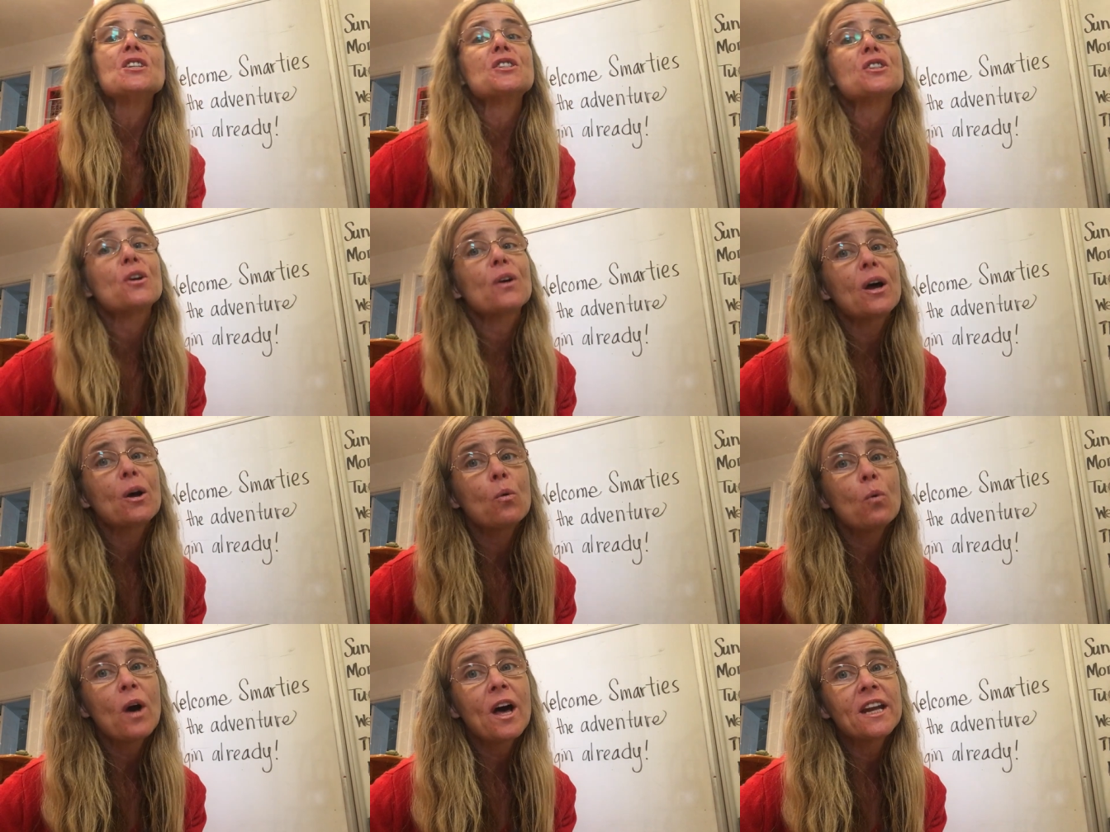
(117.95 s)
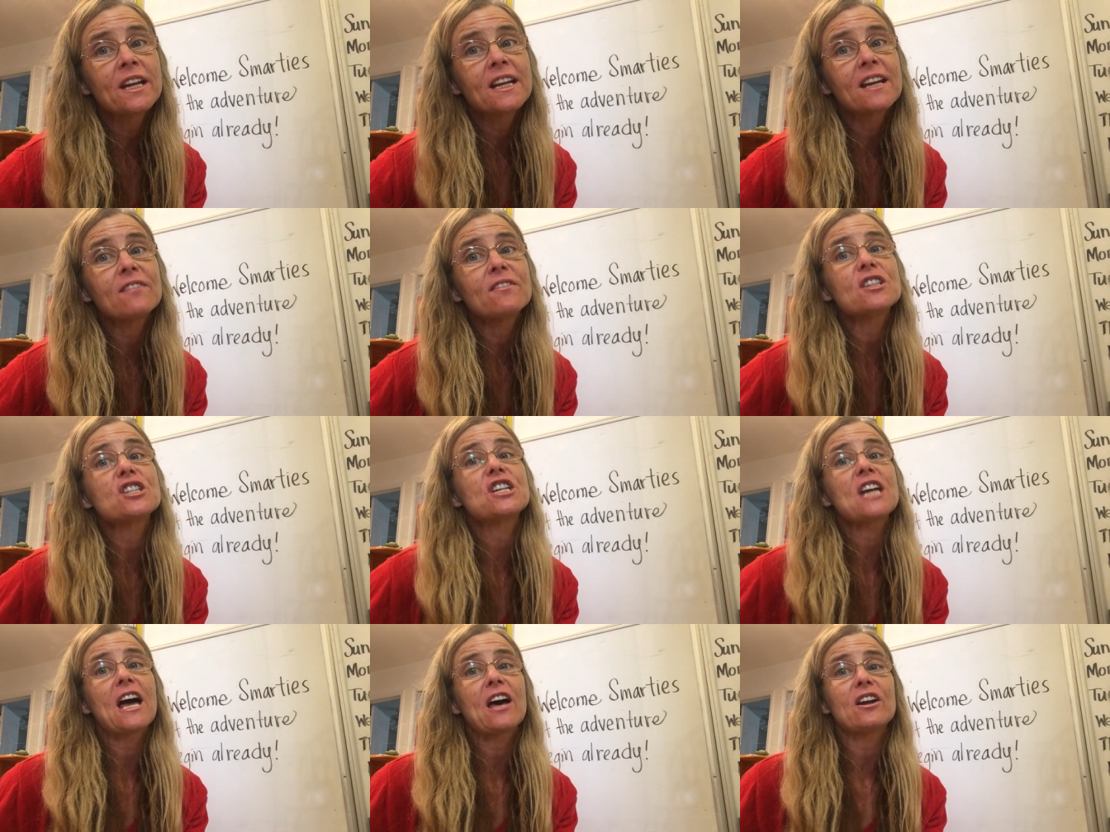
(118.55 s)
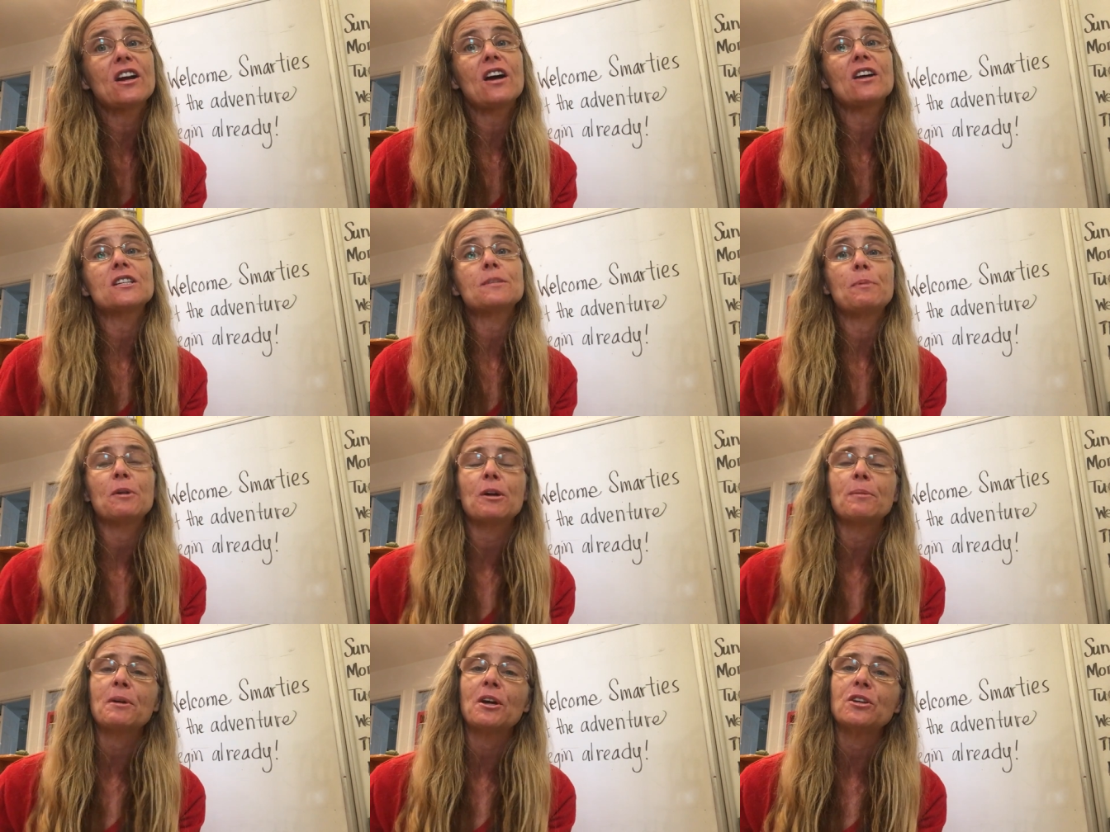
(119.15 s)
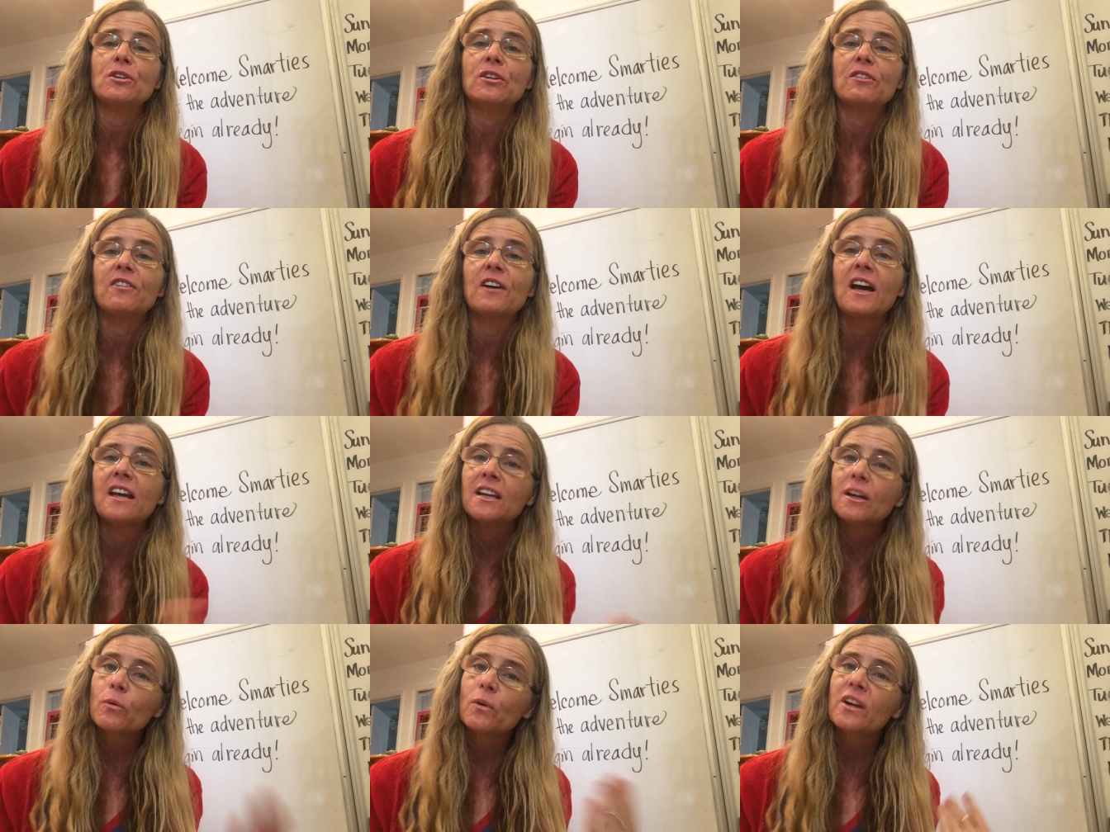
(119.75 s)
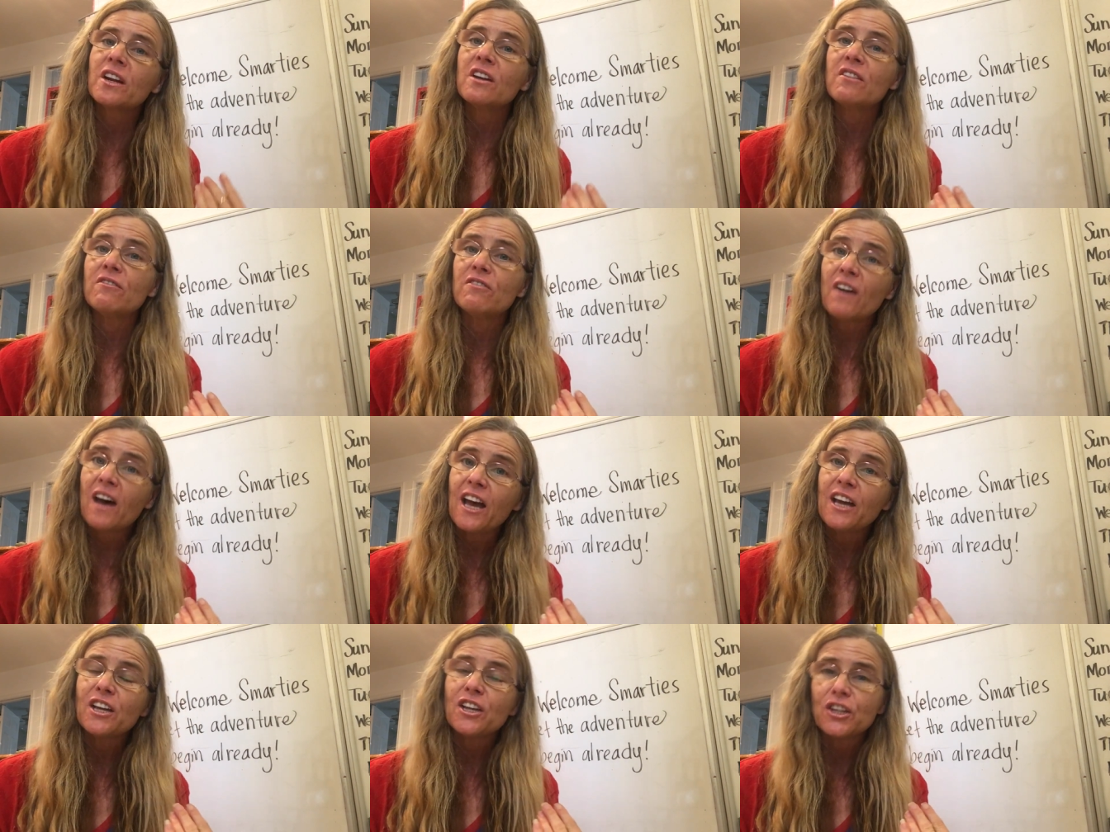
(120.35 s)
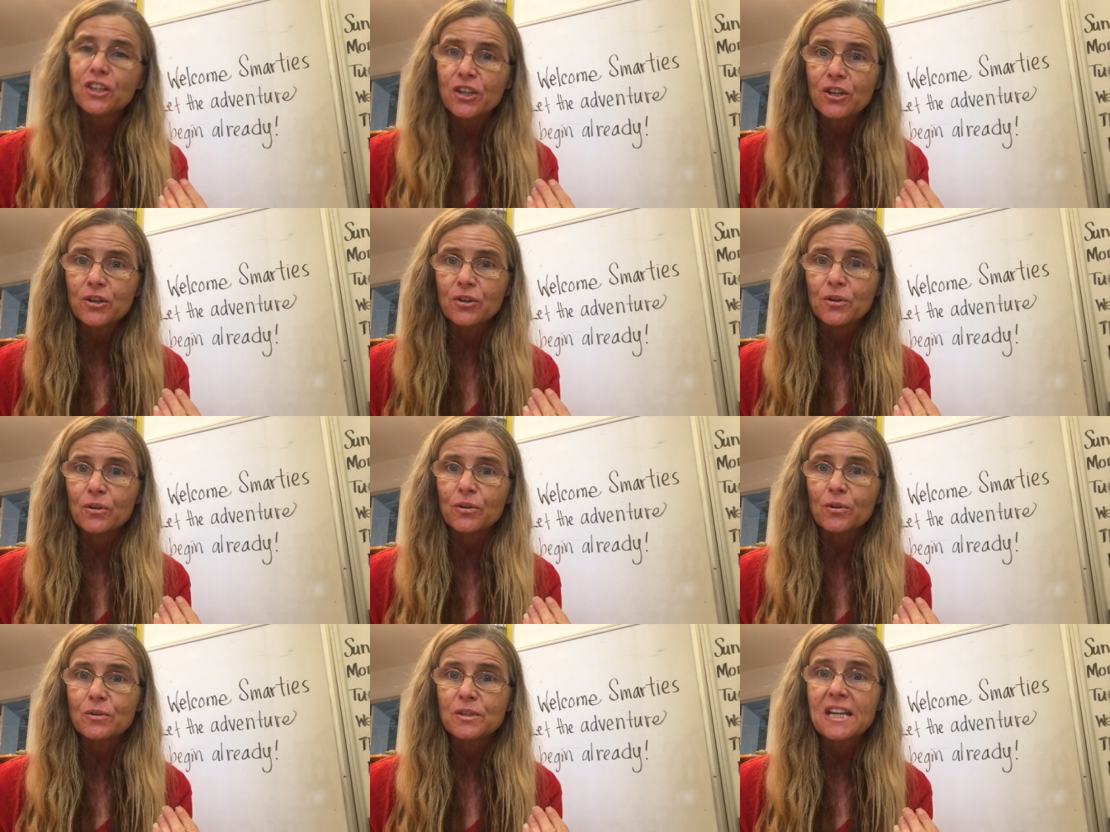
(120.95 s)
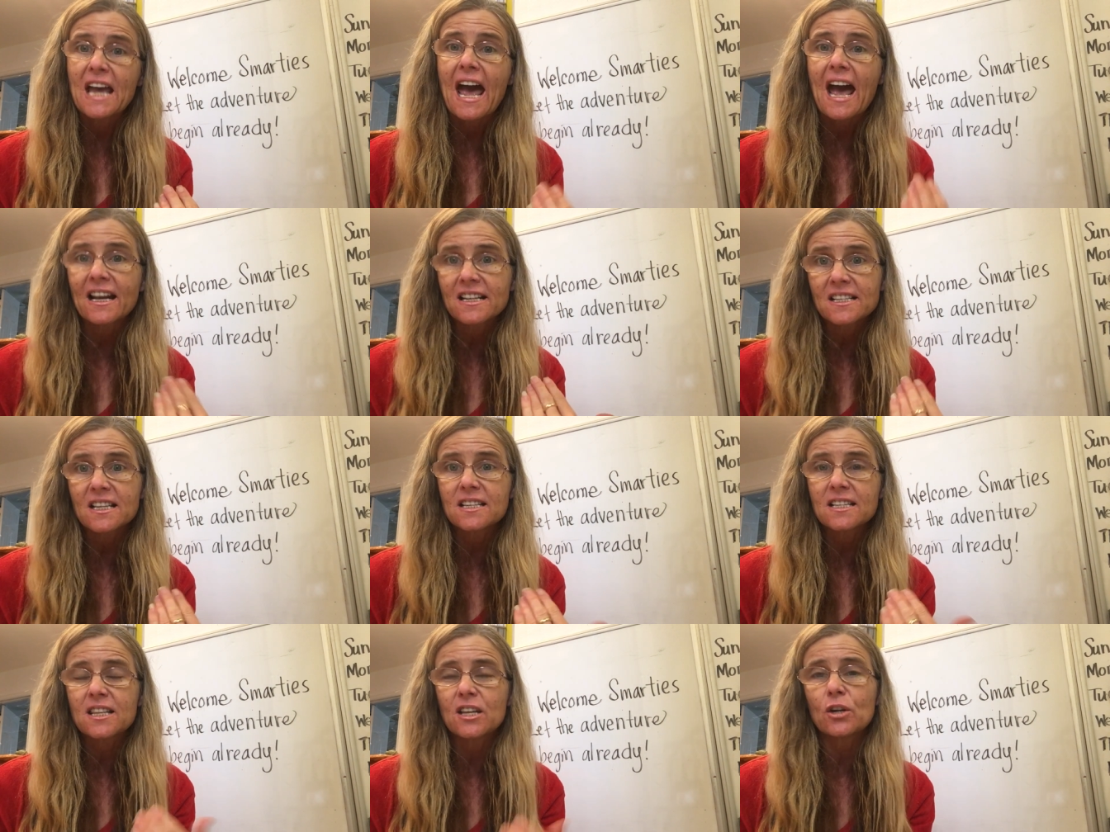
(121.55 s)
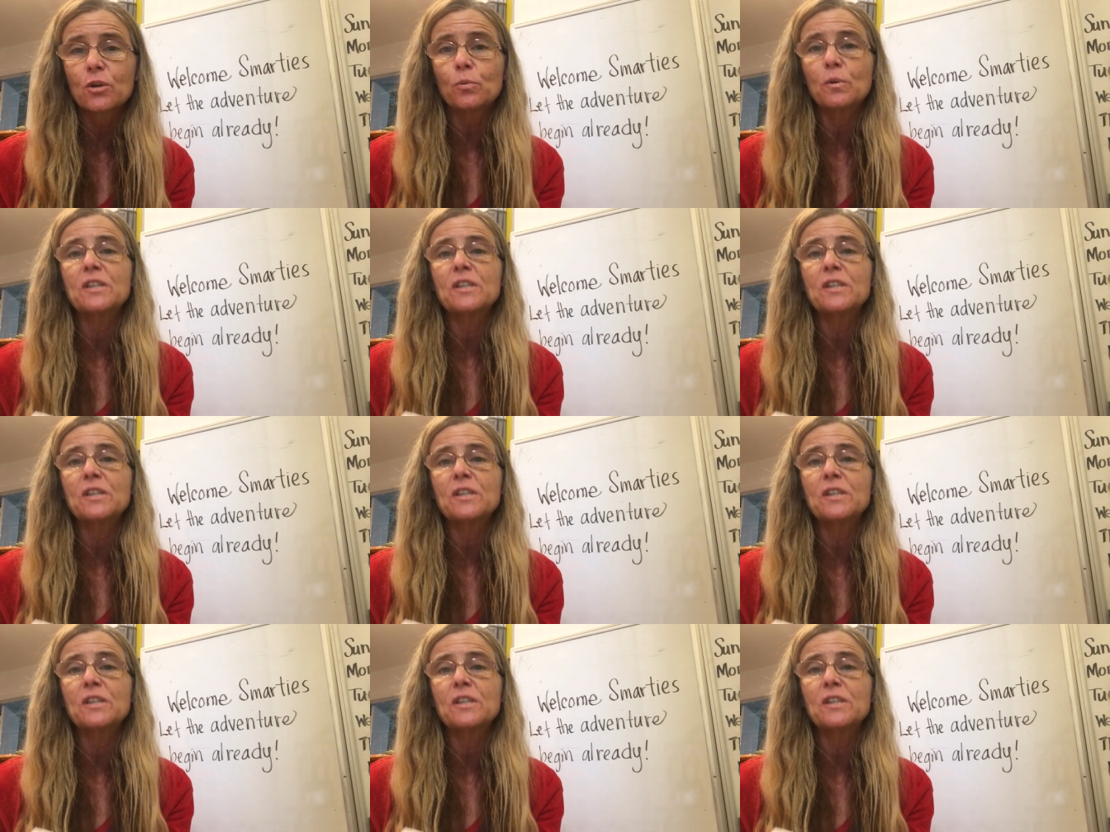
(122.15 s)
So I want to give a shout out to Paramount Unify and I want to invite you to access their